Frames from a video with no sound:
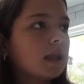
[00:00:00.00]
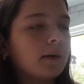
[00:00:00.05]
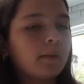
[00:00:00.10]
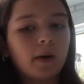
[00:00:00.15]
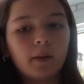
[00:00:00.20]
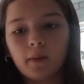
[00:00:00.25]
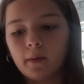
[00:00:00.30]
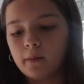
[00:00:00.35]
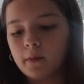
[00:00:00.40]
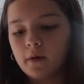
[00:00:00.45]
that my
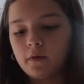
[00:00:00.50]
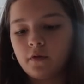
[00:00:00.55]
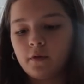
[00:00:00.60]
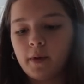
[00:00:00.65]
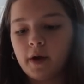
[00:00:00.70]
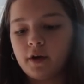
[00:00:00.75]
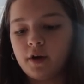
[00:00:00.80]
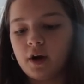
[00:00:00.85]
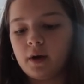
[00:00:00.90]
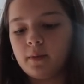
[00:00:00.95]
mom got for
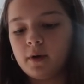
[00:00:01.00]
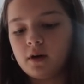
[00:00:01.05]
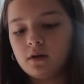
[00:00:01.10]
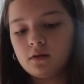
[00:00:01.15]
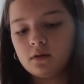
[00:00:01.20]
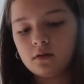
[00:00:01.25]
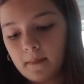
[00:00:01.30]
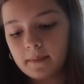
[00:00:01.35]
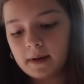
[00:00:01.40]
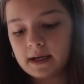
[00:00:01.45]
my grandma,
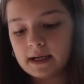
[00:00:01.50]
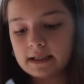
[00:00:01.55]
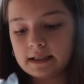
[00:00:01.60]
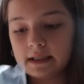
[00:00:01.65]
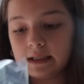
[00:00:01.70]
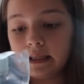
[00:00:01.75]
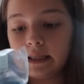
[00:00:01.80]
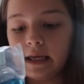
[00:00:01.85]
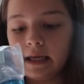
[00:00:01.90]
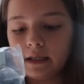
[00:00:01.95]
but it's
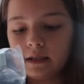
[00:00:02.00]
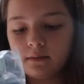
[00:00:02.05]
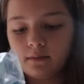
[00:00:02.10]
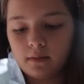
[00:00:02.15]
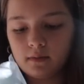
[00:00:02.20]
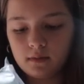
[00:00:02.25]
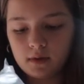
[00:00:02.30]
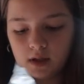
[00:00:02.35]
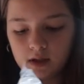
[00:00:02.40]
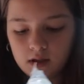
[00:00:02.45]
this.
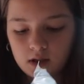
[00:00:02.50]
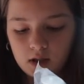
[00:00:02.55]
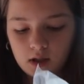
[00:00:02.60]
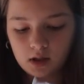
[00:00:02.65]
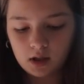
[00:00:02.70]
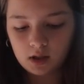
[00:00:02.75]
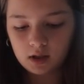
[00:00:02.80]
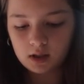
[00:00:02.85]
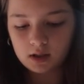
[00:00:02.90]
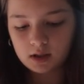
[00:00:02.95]

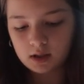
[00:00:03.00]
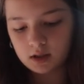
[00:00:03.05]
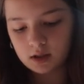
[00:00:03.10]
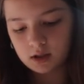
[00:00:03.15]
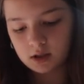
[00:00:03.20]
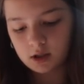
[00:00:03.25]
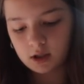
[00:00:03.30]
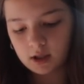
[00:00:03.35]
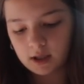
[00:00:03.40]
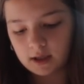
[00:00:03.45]

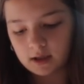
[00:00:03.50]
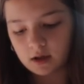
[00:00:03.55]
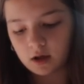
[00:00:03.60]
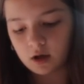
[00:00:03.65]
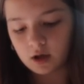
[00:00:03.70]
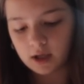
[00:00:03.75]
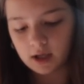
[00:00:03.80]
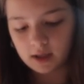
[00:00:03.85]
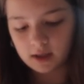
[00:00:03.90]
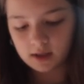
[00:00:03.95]

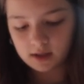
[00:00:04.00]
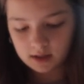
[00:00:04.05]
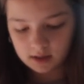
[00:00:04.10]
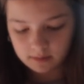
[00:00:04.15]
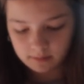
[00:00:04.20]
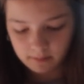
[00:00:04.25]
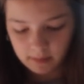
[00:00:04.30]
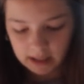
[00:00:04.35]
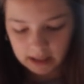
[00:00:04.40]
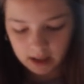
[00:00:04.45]
This is
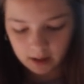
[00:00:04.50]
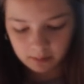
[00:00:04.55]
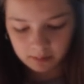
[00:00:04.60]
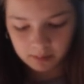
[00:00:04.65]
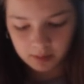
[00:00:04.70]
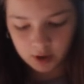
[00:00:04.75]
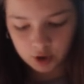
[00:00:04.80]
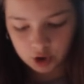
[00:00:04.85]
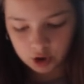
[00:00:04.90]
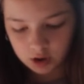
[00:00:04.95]
makeup
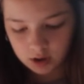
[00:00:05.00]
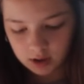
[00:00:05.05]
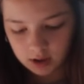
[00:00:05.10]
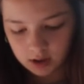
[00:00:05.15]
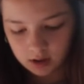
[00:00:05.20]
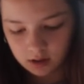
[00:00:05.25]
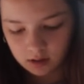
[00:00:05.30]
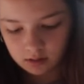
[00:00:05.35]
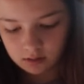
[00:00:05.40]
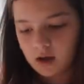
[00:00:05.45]
brush
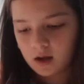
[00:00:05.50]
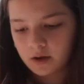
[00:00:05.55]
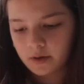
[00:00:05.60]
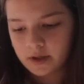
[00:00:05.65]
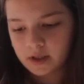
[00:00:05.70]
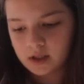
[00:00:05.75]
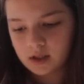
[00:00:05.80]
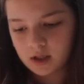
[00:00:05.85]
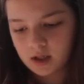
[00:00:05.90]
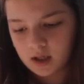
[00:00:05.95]
cleaner.
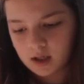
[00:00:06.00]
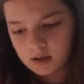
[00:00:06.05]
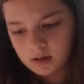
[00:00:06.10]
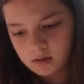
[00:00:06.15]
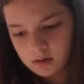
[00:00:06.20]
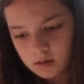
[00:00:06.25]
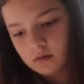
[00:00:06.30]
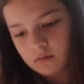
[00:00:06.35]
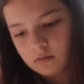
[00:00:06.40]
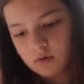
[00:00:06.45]
Anyways,
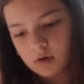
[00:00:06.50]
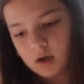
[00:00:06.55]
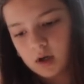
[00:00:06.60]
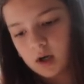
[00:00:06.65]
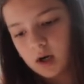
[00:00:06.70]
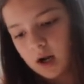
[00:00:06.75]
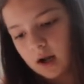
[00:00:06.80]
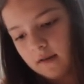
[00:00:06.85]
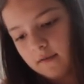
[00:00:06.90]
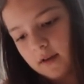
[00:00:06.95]
today we're
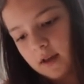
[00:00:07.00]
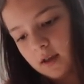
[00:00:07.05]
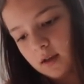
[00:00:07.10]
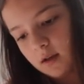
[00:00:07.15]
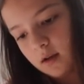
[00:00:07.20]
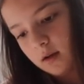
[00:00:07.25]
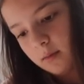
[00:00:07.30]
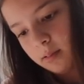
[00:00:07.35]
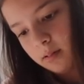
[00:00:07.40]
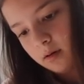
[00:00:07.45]

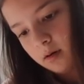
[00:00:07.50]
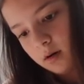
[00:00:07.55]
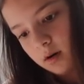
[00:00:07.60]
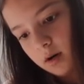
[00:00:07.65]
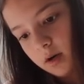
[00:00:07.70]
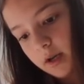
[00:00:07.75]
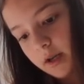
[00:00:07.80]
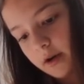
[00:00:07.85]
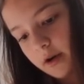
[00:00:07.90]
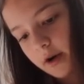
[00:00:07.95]
having a
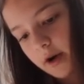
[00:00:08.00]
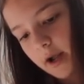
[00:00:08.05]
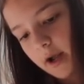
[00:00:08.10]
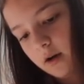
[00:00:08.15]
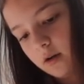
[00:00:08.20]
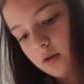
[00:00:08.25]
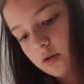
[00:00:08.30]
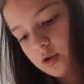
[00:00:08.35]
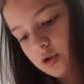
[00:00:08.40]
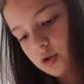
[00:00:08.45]
party at our
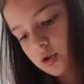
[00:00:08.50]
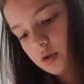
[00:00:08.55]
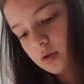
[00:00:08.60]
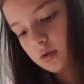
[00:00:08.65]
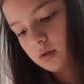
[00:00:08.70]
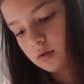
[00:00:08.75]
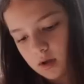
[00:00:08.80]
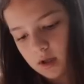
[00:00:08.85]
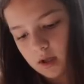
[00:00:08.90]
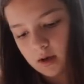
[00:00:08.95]
house
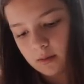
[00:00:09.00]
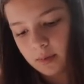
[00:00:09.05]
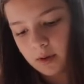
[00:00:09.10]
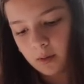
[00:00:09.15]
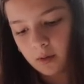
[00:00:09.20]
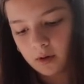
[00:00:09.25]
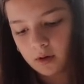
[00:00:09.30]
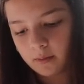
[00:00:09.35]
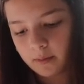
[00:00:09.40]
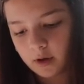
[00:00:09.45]
and
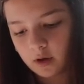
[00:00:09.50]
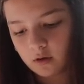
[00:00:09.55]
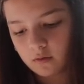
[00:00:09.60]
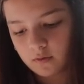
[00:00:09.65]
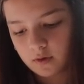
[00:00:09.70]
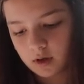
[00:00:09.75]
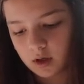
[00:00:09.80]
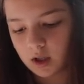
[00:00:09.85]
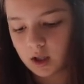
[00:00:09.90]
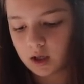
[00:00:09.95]
people are coming
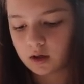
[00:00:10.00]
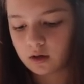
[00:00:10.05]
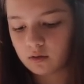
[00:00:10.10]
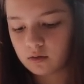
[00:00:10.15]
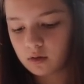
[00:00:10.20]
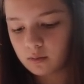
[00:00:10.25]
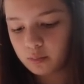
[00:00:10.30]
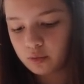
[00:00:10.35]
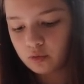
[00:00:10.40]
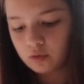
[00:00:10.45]
over to like go
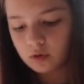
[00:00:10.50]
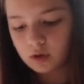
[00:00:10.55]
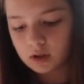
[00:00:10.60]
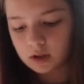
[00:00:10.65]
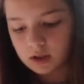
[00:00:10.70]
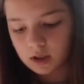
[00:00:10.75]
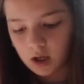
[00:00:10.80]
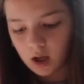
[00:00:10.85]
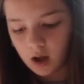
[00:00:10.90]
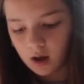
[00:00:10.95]
in the pool and
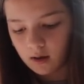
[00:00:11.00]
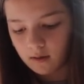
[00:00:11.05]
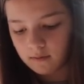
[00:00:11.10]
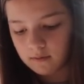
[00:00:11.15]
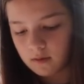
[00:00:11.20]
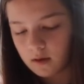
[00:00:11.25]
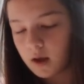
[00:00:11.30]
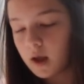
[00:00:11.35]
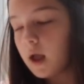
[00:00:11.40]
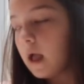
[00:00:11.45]

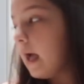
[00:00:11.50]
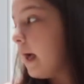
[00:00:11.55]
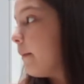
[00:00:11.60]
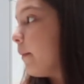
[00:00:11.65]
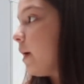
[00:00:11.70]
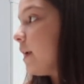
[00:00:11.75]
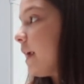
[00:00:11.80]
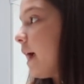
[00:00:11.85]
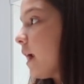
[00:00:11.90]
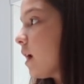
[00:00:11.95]
stuff.
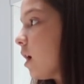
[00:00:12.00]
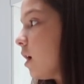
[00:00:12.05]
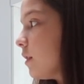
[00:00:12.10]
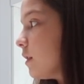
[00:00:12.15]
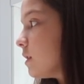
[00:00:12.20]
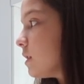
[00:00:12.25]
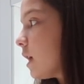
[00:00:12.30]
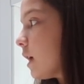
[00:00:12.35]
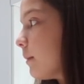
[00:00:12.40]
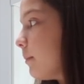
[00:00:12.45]
My dad got
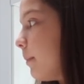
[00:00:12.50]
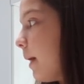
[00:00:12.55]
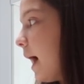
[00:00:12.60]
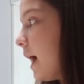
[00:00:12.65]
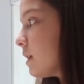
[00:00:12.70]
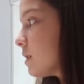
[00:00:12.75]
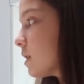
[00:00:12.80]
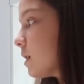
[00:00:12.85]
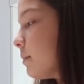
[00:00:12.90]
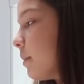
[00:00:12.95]
this like
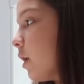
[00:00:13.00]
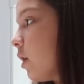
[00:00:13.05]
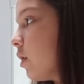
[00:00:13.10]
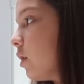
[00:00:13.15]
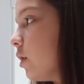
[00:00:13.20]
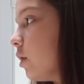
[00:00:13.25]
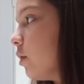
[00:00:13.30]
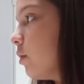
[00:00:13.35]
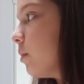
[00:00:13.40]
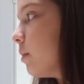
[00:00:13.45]
basketball
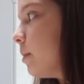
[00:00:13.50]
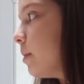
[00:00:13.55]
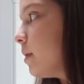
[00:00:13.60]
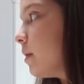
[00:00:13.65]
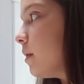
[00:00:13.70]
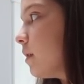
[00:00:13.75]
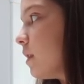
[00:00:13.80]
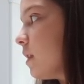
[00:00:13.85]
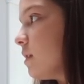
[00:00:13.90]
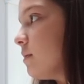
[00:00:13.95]
hoop,
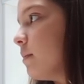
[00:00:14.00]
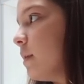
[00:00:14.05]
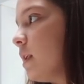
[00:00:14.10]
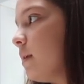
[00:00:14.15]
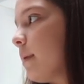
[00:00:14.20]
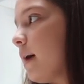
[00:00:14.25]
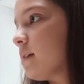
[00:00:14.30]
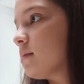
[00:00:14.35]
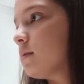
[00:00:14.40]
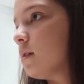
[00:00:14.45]
this mini
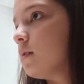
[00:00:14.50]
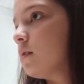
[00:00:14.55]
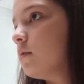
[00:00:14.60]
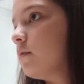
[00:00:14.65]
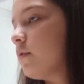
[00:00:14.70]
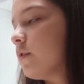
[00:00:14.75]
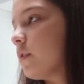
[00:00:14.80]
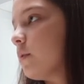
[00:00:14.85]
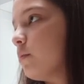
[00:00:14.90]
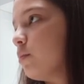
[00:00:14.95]
basketball
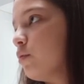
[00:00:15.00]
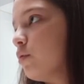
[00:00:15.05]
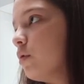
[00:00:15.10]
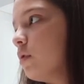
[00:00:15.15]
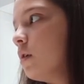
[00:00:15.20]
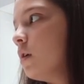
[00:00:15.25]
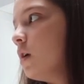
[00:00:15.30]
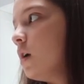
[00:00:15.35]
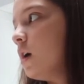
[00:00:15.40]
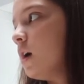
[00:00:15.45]
hoop for the
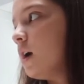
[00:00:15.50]
pool,